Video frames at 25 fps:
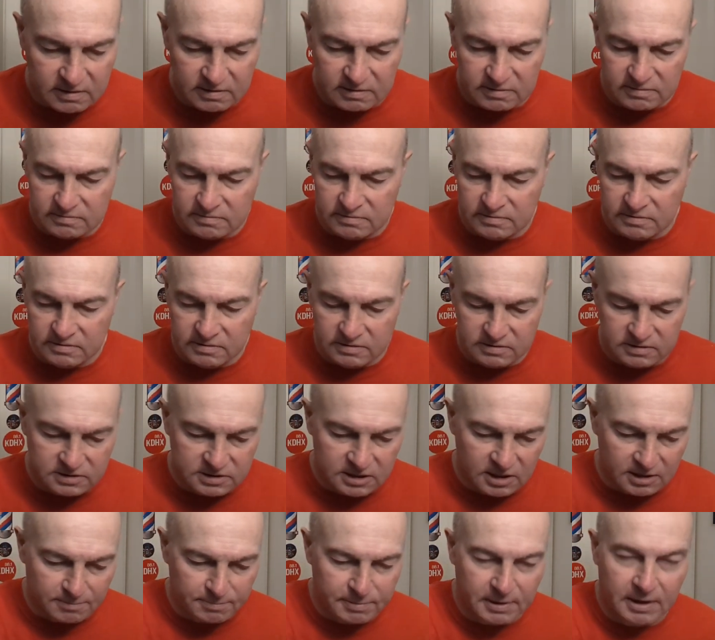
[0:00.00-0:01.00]
I'll
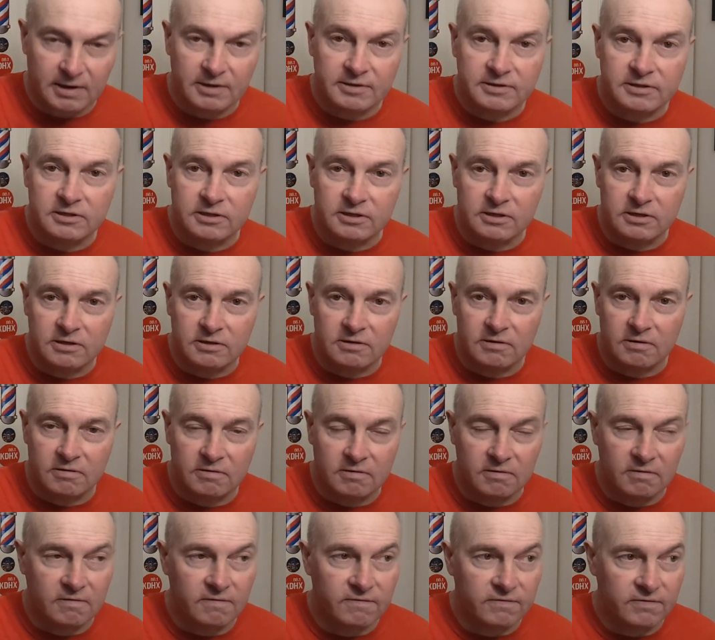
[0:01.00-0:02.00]
dump out the
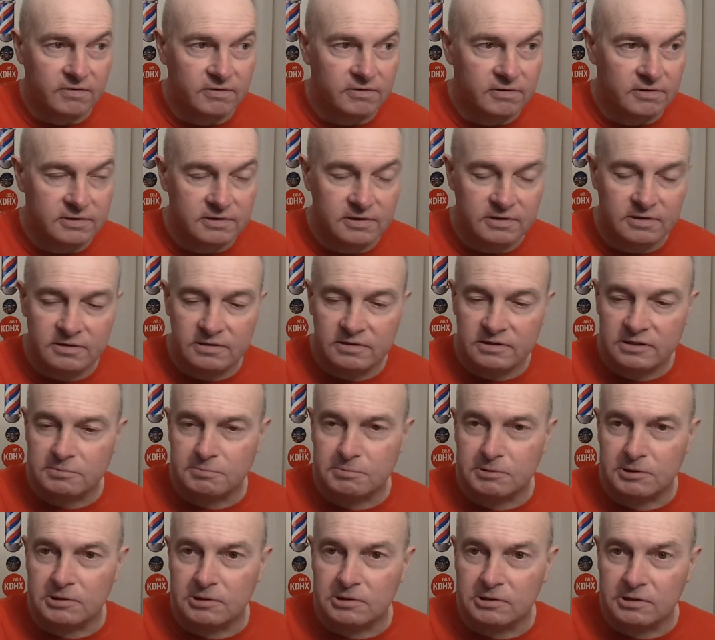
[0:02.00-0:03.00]
over
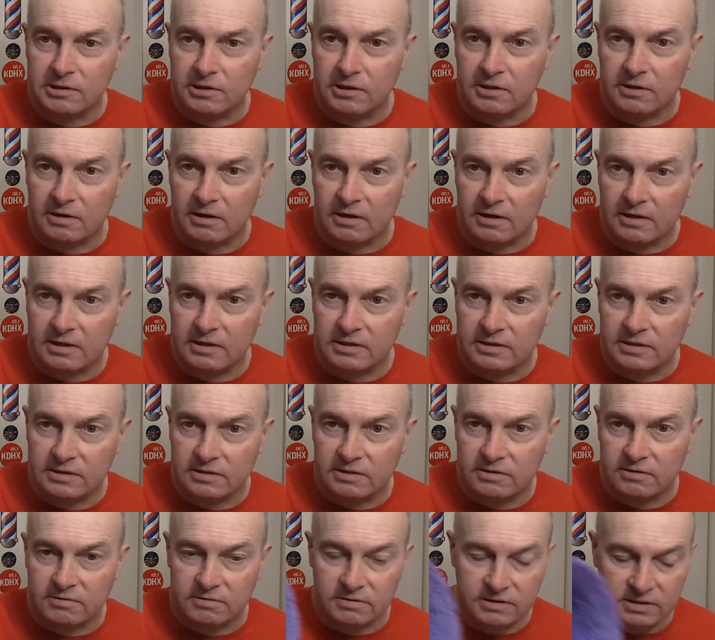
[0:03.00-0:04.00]
spill here. I
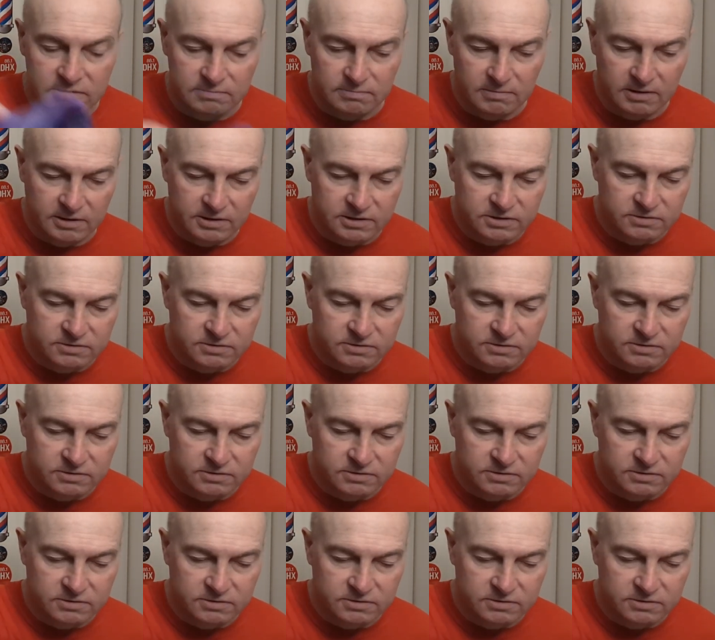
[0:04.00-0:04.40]
cut, there's some